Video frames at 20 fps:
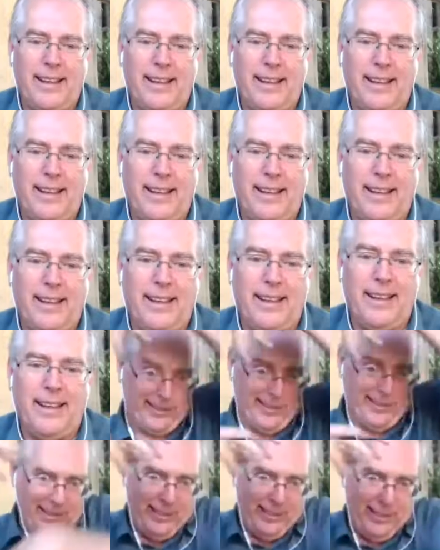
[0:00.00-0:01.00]
you know,
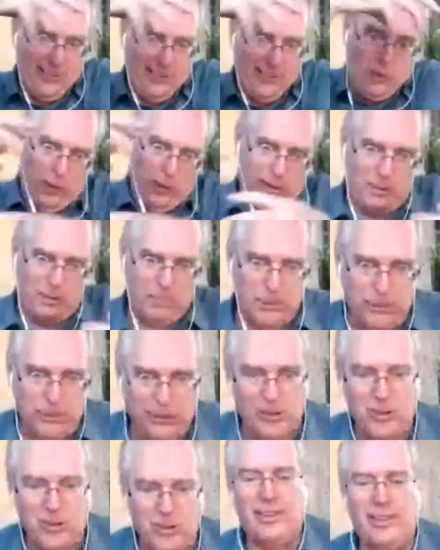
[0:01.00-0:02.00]
bodies in
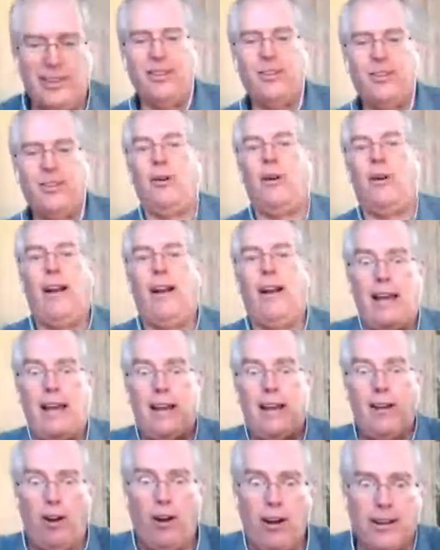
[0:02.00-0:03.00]
contorted
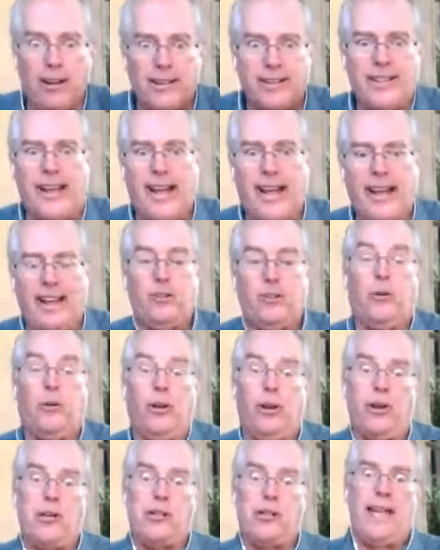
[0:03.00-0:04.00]
positions or had heart
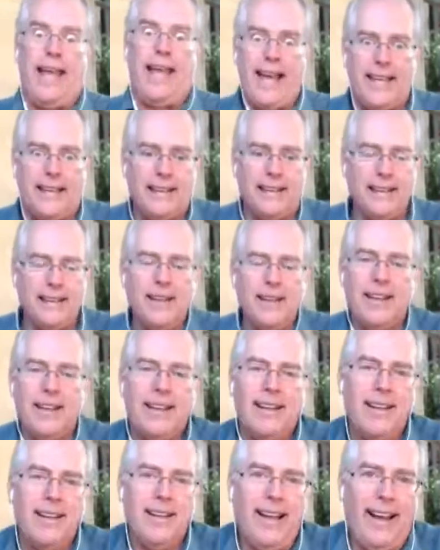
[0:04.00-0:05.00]
attacks or are dead.
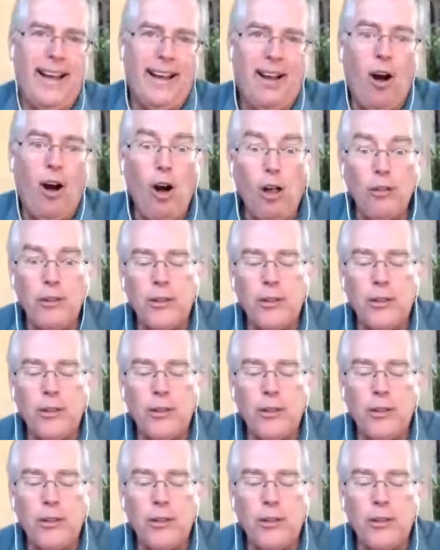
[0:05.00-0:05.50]
Right. Uh,